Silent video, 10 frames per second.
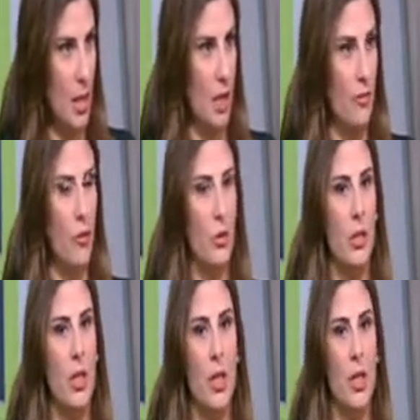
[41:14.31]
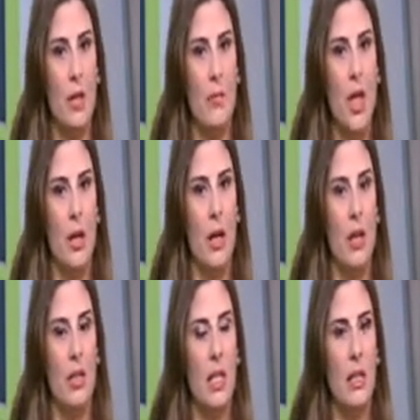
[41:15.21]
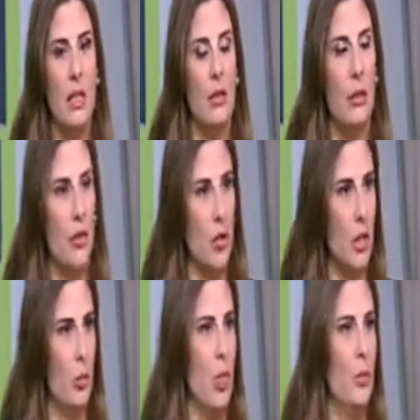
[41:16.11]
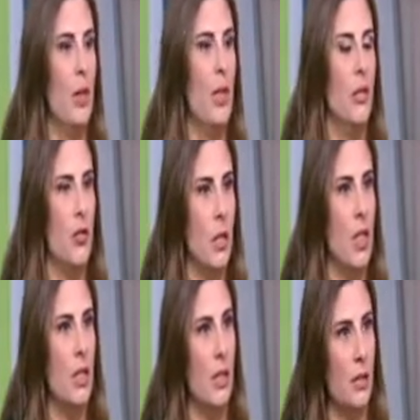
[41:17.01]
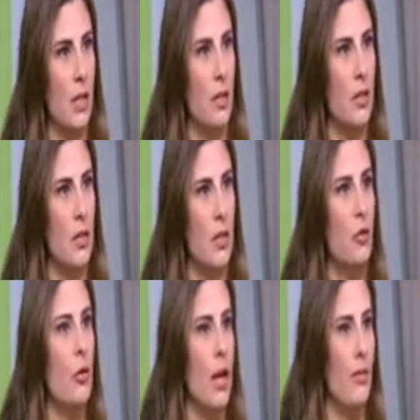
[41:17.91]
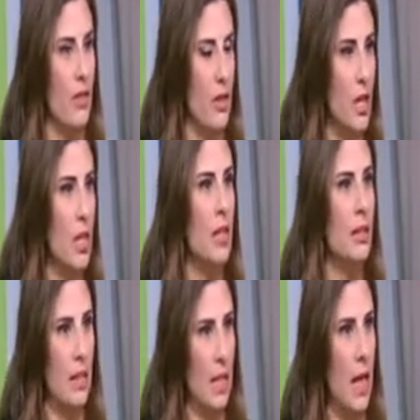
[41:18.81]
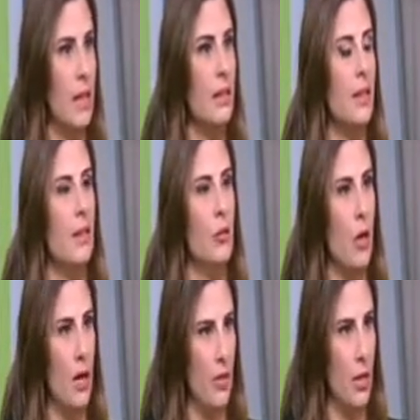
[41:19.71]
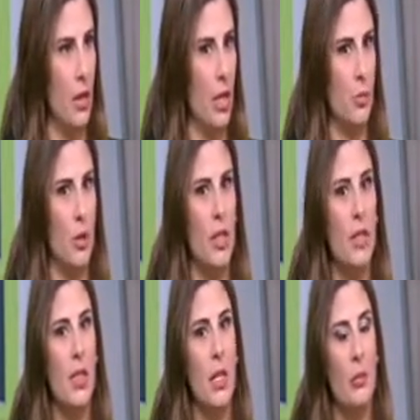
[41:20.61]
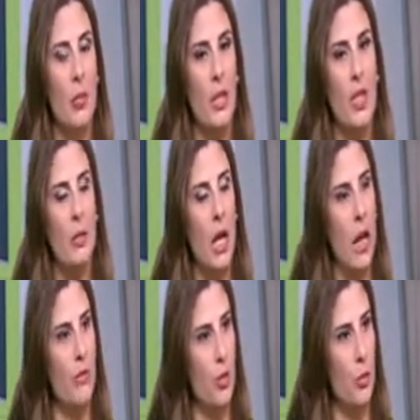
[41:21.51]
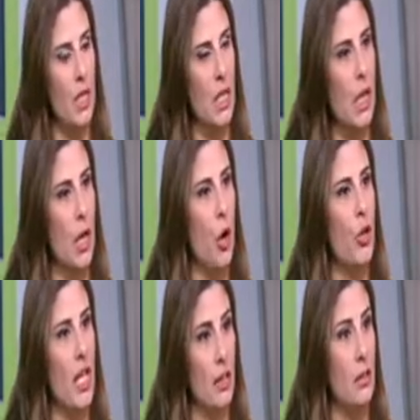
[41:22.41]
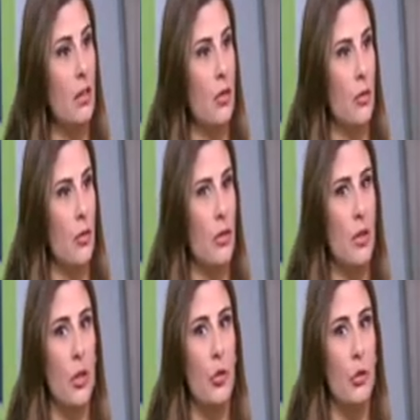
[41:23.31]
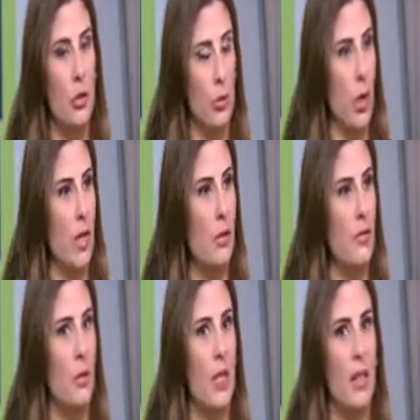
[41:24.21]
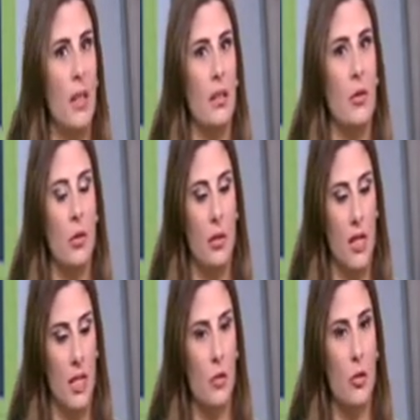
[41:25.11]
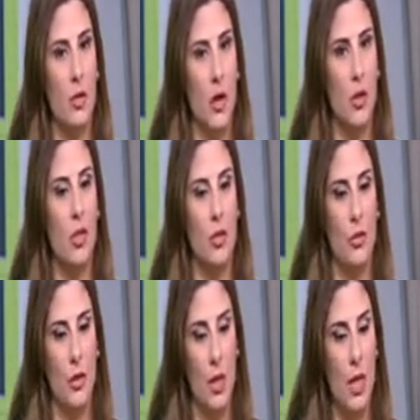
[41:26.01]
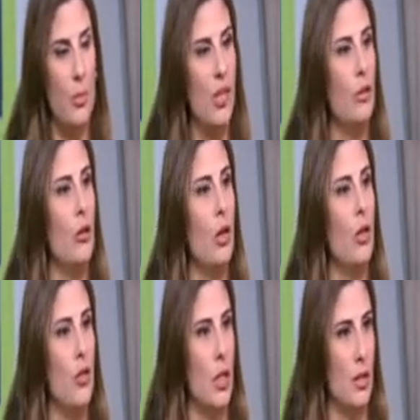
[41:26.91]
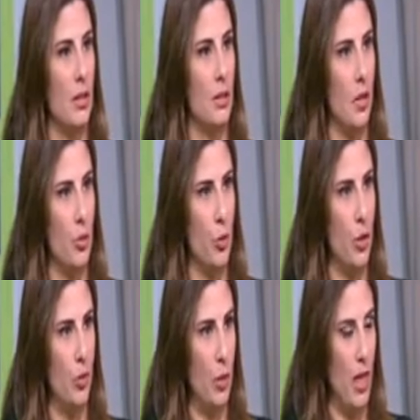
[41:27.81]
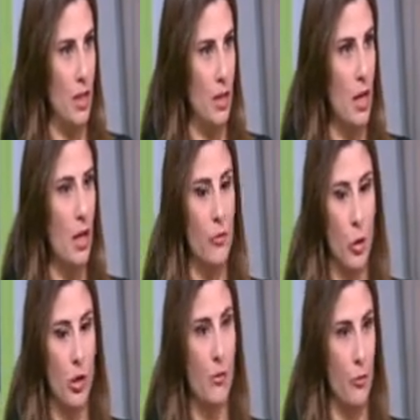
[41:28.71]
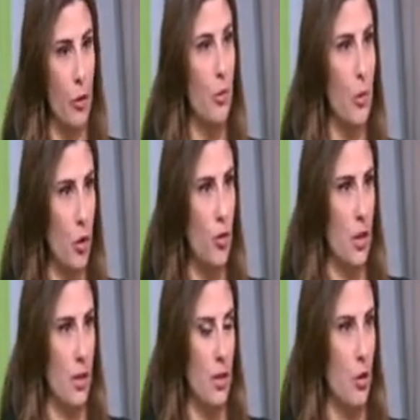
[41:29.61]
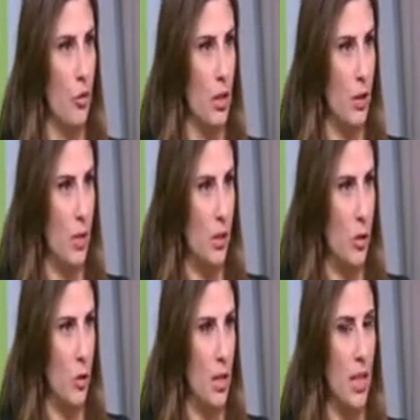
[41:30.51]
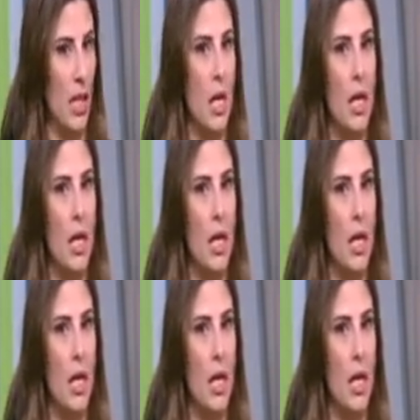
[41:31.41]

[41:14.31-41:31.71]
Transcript: If you're hiring technological people, engineers, etc., they do have the technicality, they do have the expertise, but they will have to be oriented to the new ways of doing things, to the country, to the methodologies that are put in place for the projects they're going to be starting.